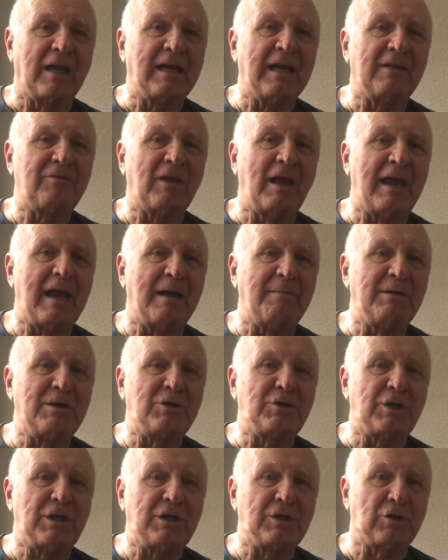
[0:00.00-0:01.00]
I get the ham and
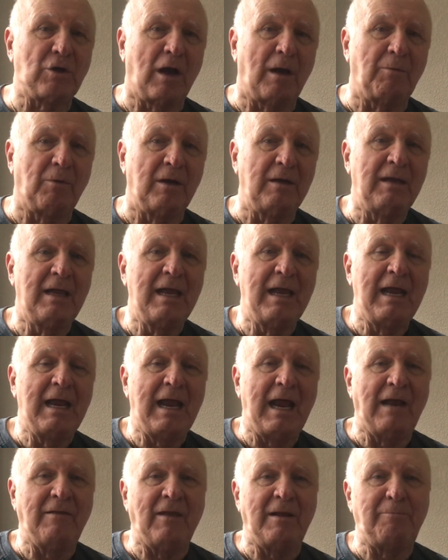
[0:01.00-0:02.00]
cheese omelet
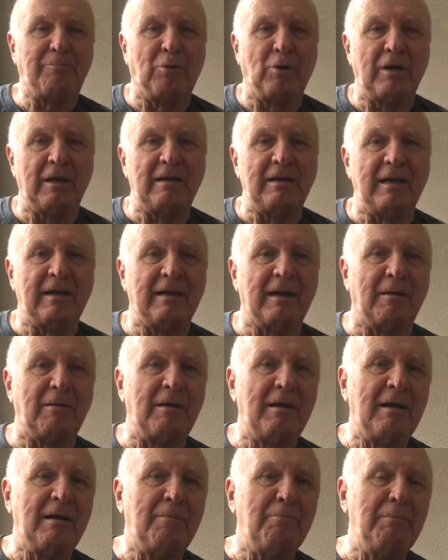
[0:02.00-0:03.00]
and they put it in a
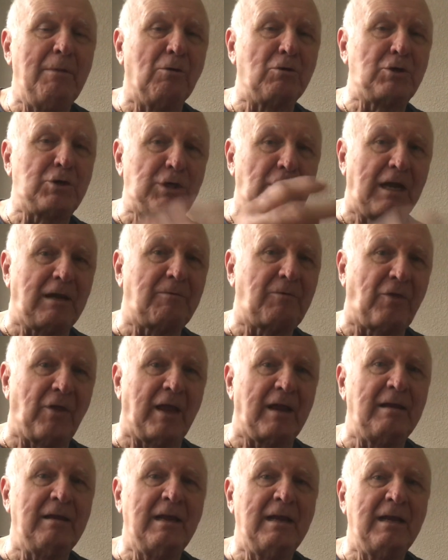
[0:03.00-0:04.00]
milkshake
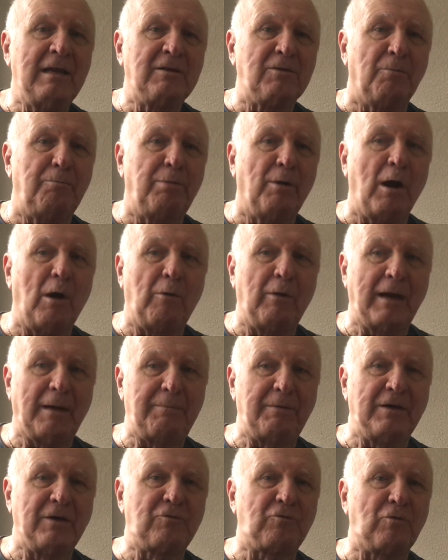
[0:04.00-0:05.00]
thing to blow it
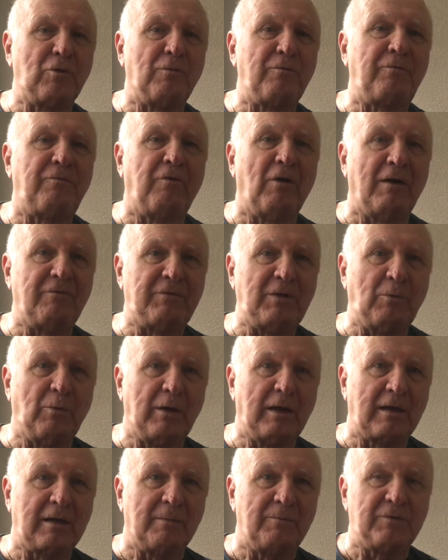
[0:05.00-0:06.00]
up and it's real fluffy
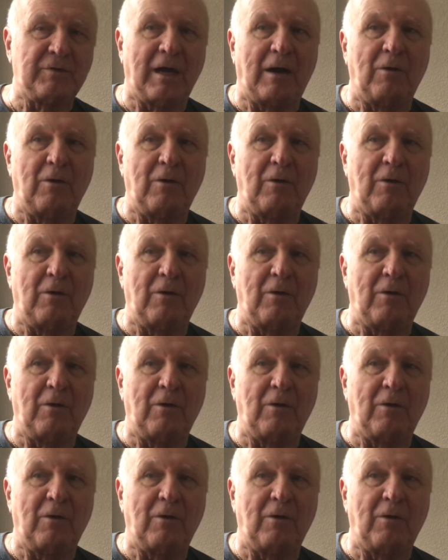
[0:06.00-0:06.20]
when it comes